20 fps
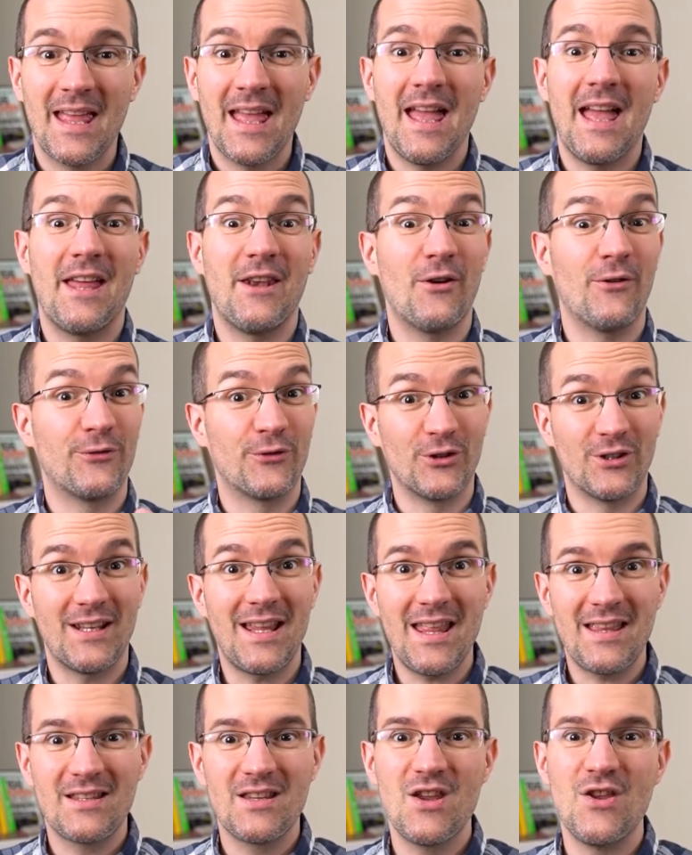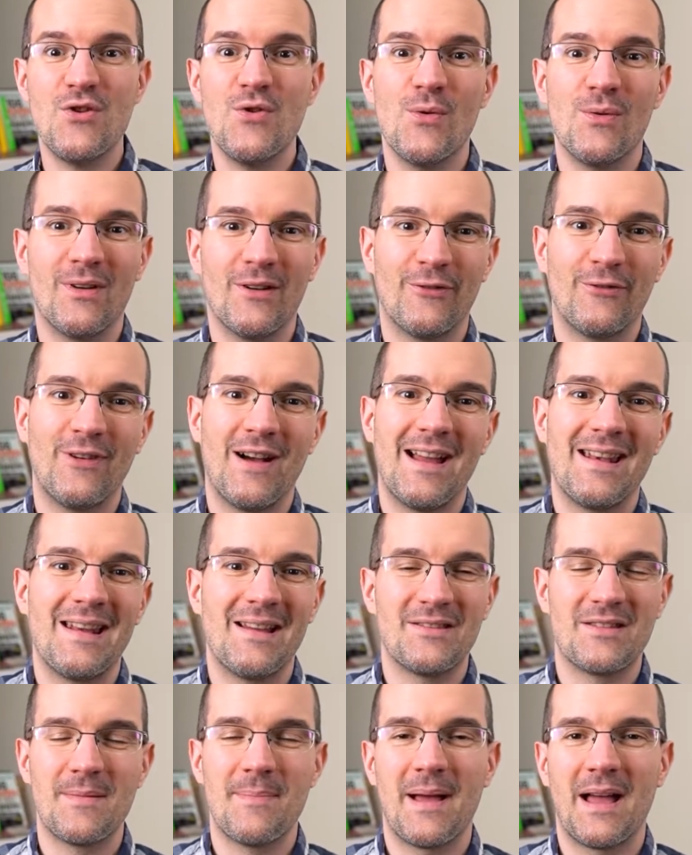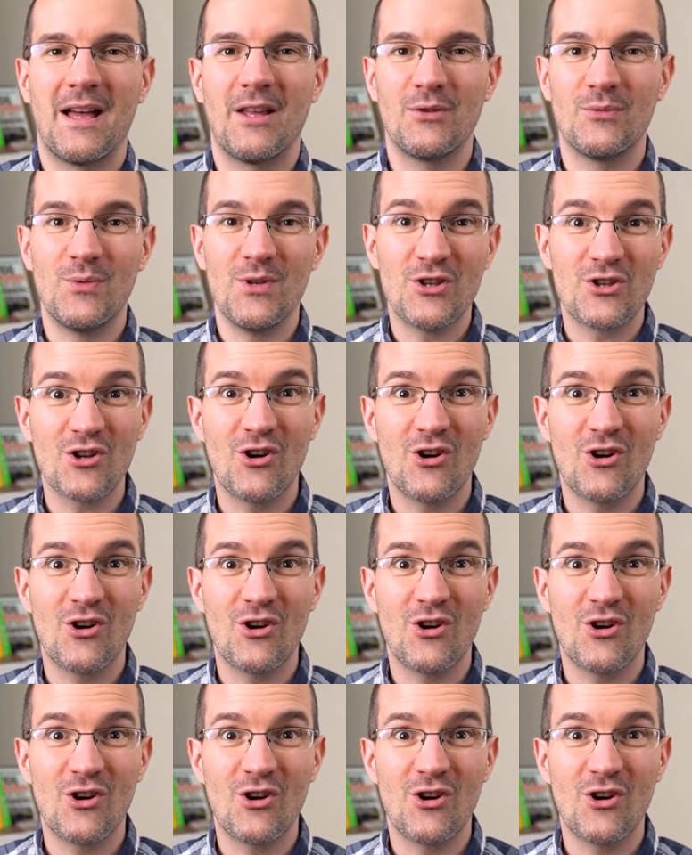And after that, you will find out about which